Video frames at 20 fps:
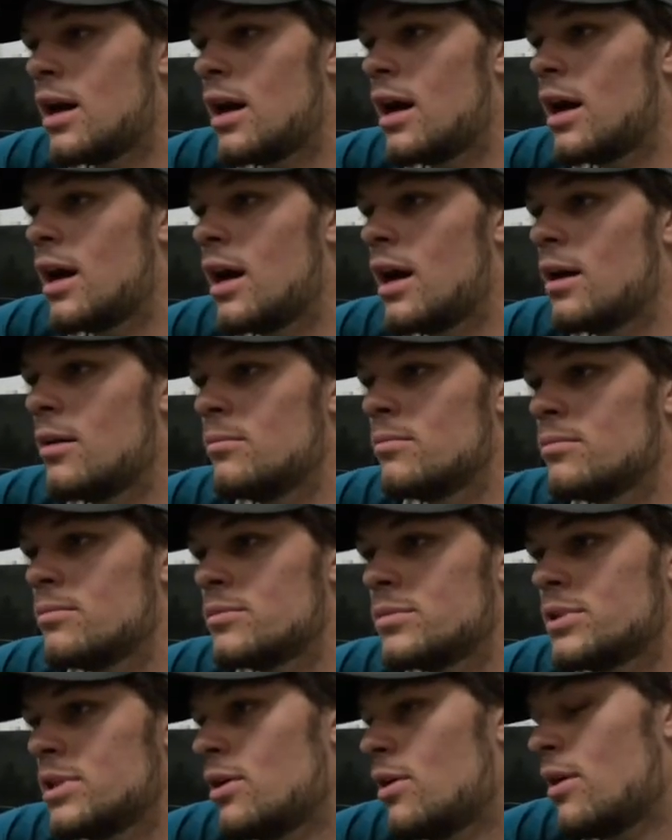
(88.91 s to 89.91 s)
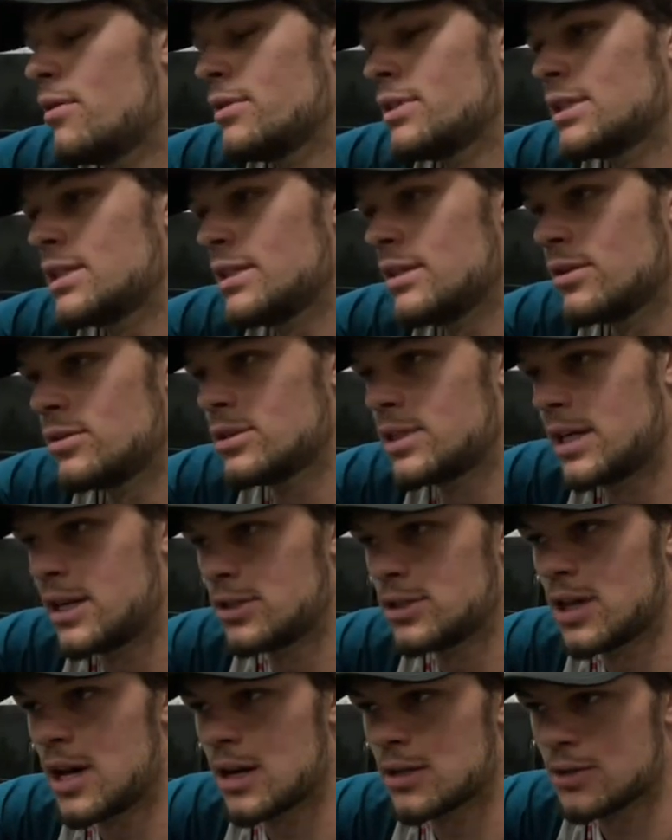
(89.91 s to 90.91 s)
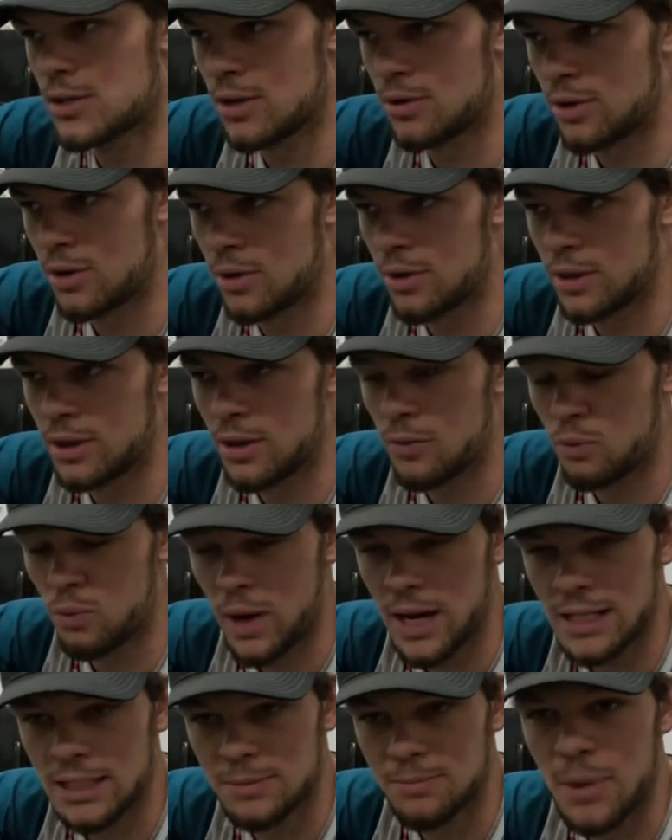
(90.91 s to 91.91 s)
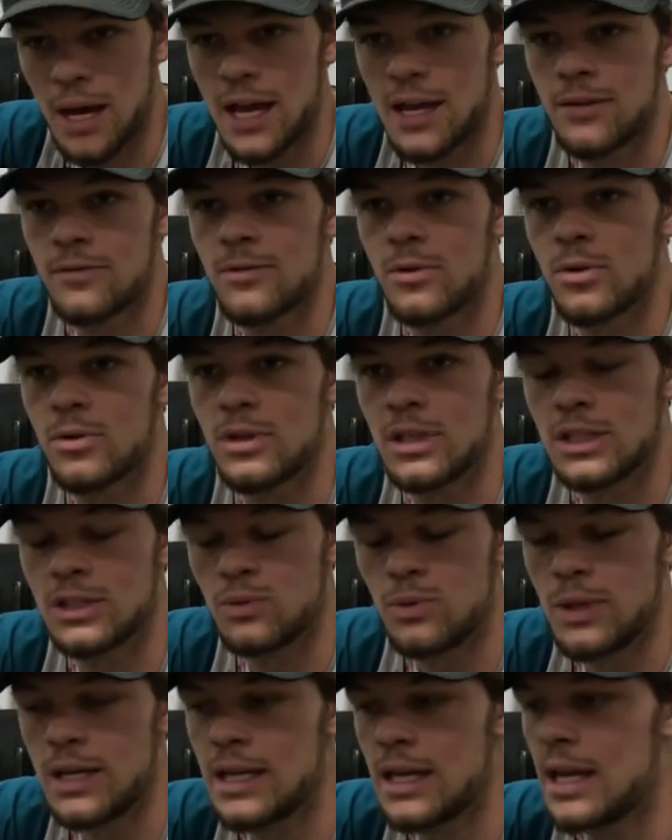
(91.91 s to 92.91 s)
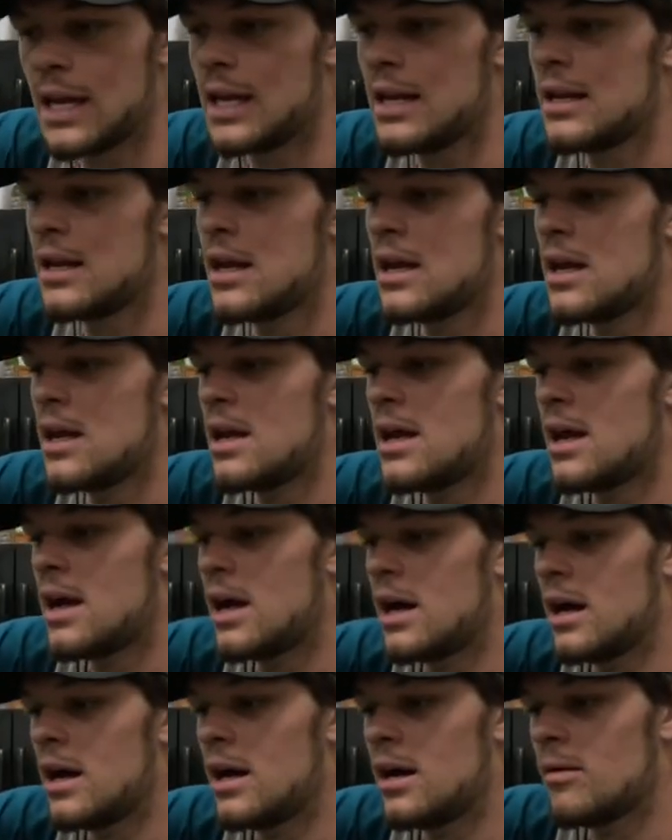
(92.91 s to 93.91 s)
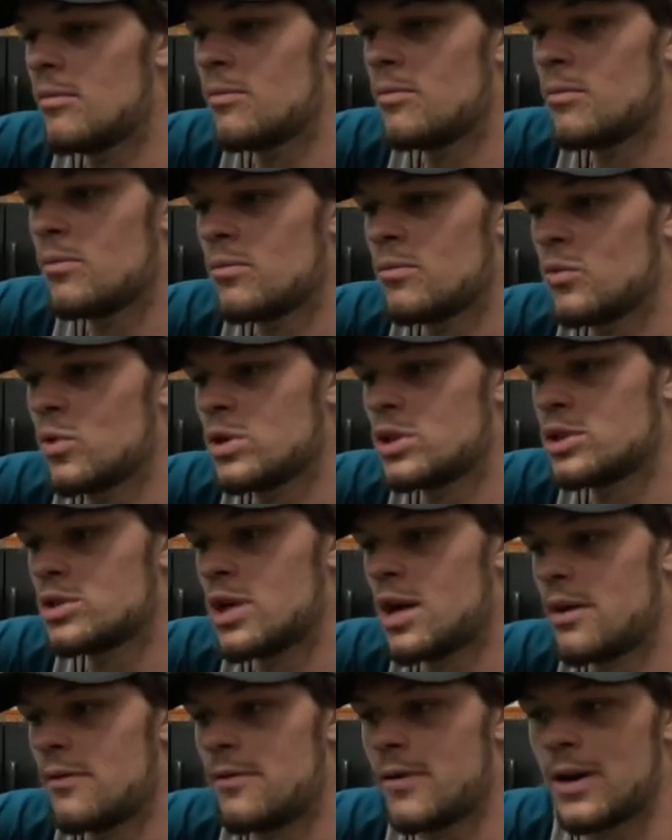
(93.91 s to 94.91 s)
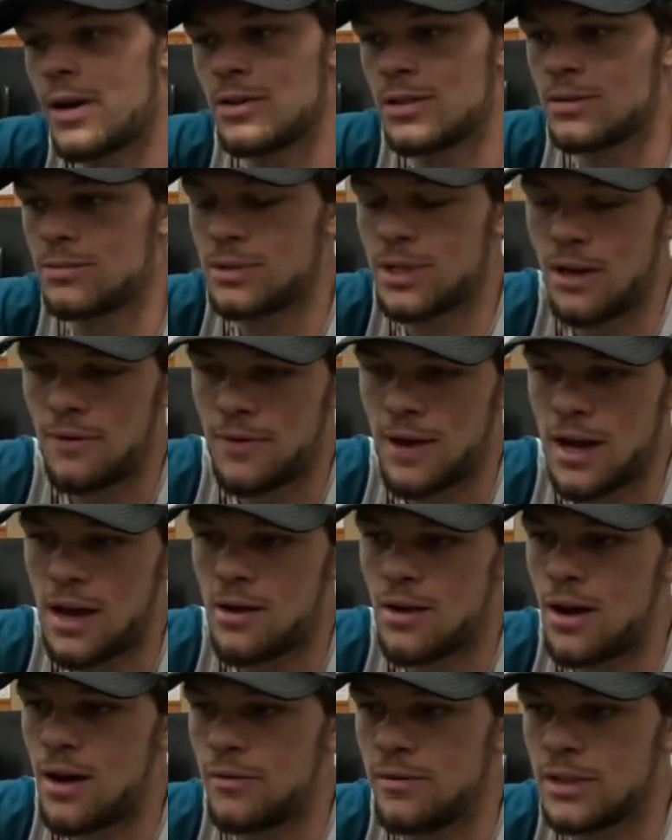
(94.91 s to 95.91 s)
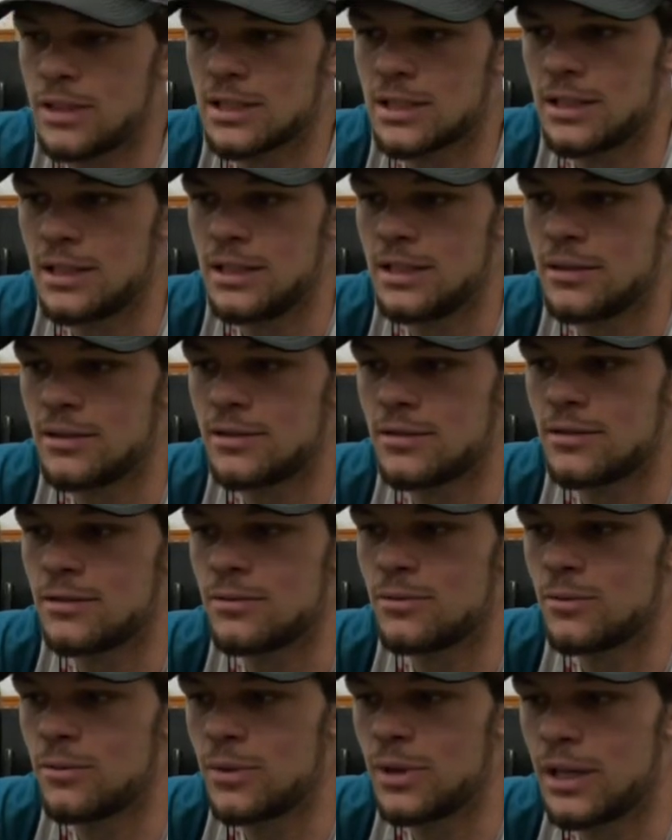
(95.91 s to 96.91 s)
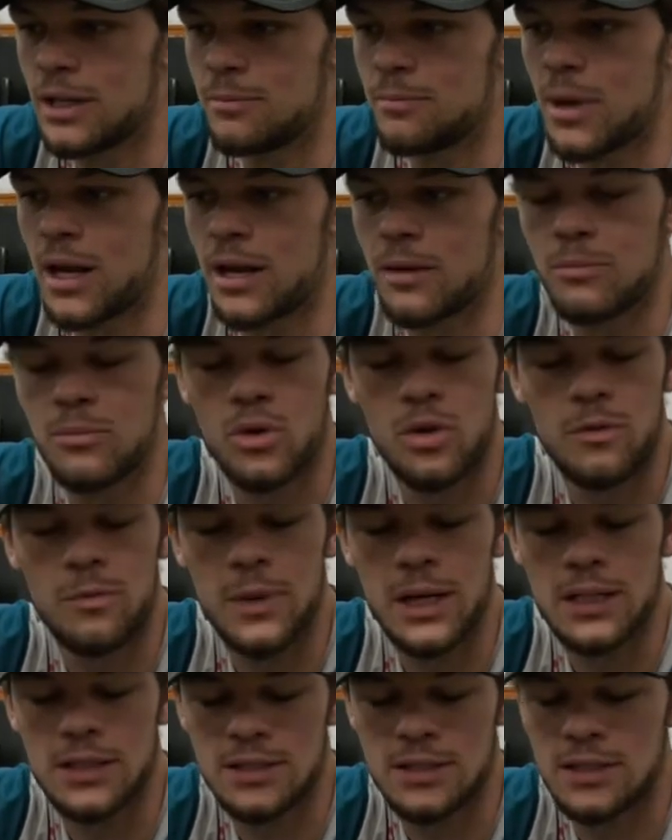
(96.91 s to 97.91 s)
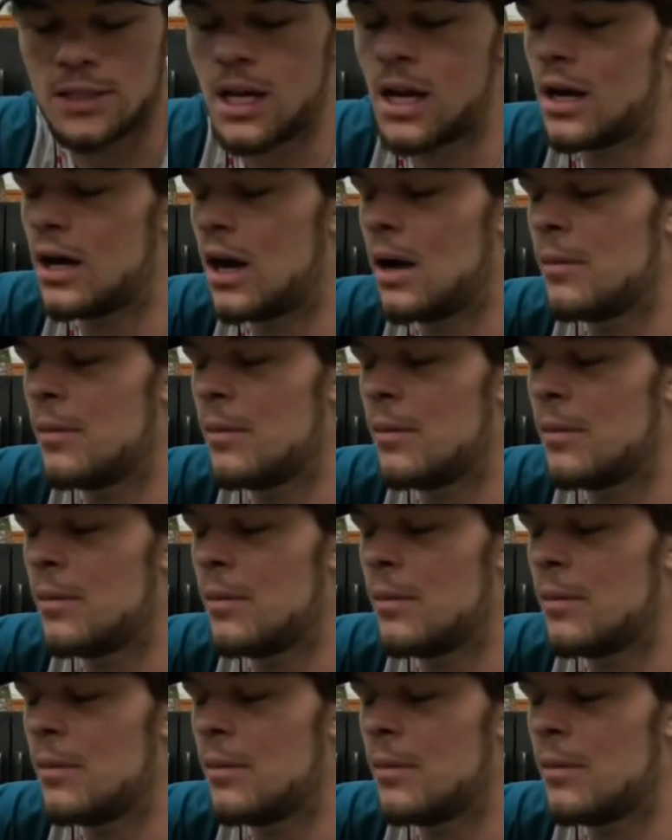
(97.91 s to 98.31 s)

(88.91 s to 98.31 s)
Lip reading: So obviously those set of shocks are going on the race bike for this weekend. We're just trying to figure some stuff out. Obviously we can make improvements,